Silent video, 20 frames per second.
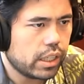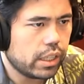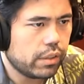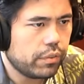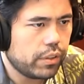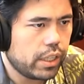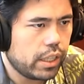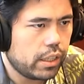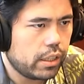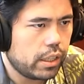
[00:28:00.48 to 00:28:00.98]

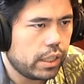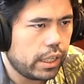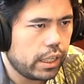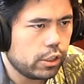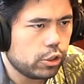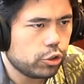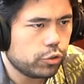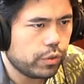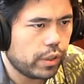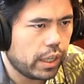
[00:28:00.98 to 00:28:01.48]
f8
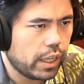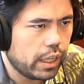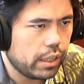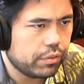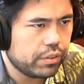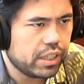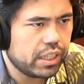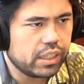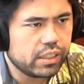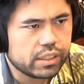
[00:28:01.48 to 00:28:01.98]
h5
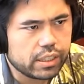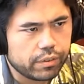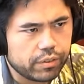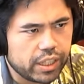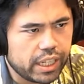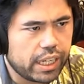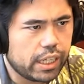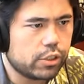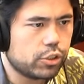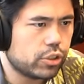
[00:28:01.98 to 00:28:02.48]
king e7
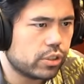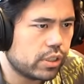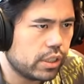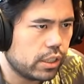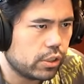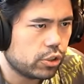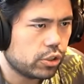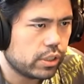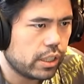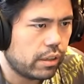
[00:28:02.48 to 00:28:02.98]
h6
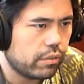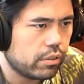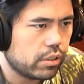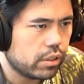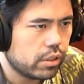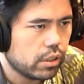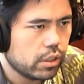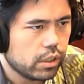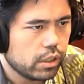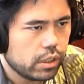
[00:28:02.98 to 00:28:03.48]
h7
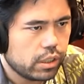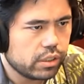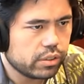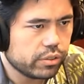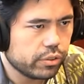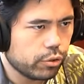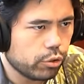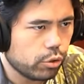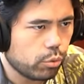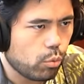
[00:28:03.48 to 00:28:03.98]
he's
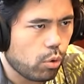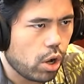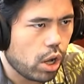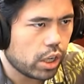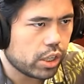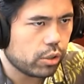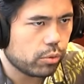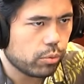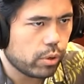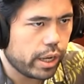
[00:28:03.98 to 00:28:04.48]
literally
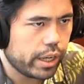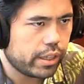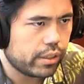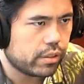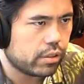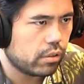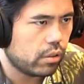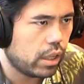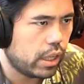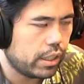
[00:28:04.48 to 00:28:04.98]
walking right into the
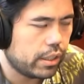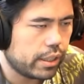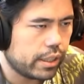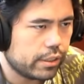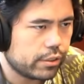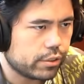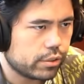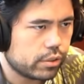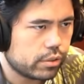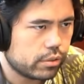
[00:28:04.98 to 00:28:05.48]
line that I
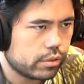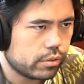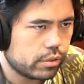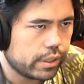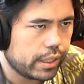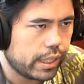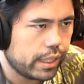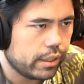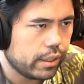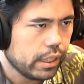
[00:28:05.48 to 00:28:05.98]
just
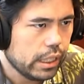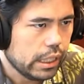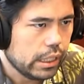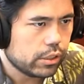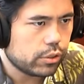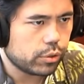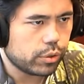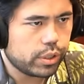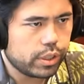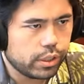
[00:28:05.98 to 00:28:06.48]
said
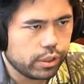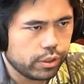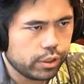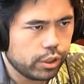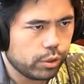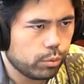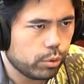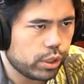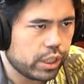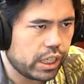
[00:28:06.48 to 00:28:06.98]
so here here
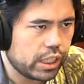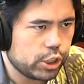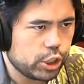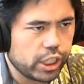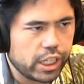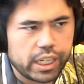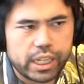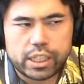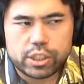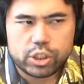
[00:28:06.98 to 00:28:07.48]
rook
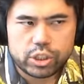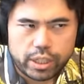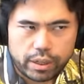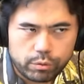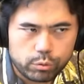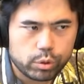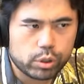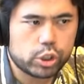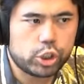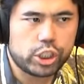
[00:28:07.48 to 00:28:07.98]
h8 h7
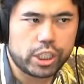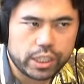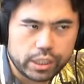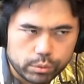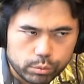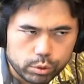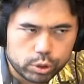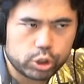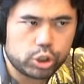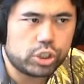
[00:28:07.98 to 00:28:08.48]
rook g8 and then
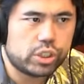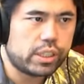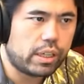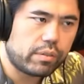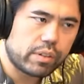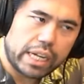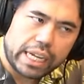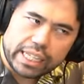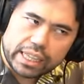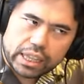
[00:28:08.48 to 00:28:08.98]
rook g7
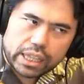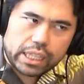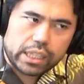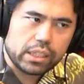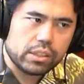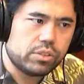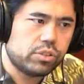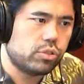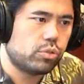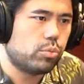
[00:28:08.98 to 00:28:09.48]
I think
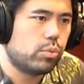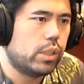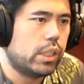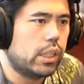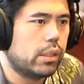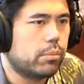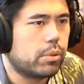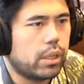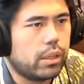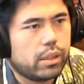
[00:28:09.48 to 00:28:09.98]
this is winning
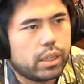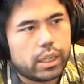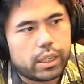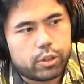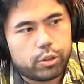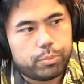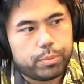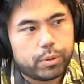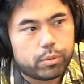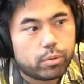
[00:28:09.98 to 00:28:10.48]
but I, I
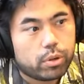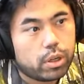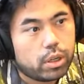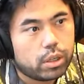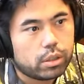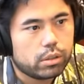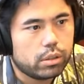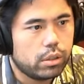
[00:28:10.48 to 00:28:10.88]
could be wrong